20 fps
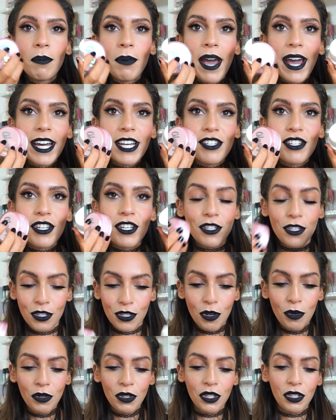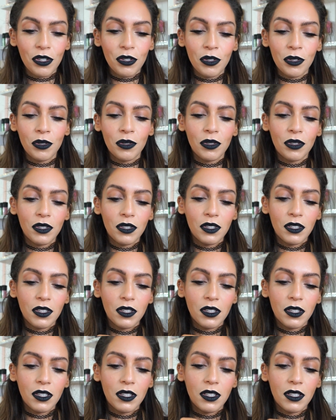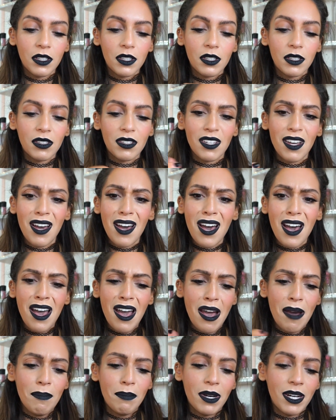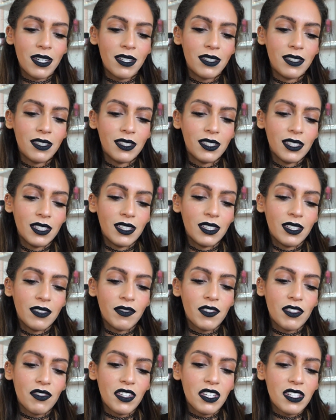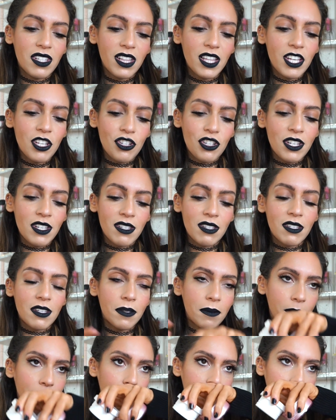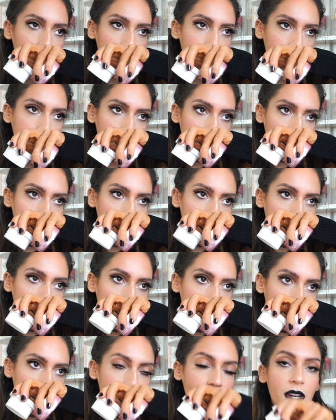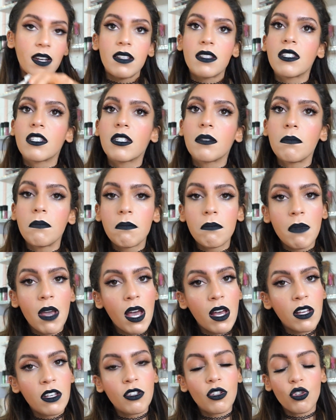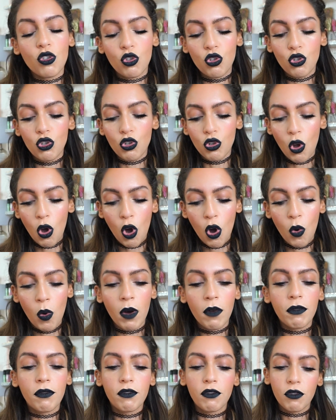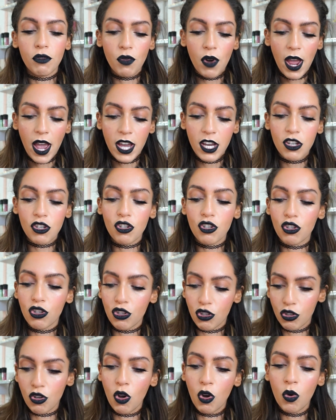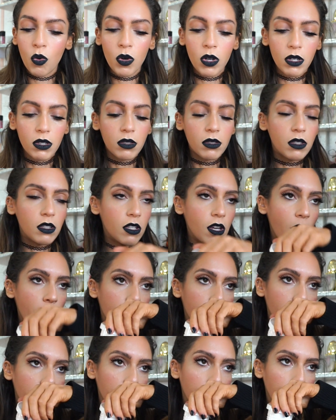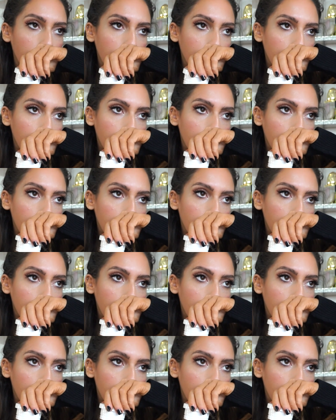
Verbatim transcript: the packaging, it's so cute. Yum! It feels delicious. And it smells so fresh, so yummy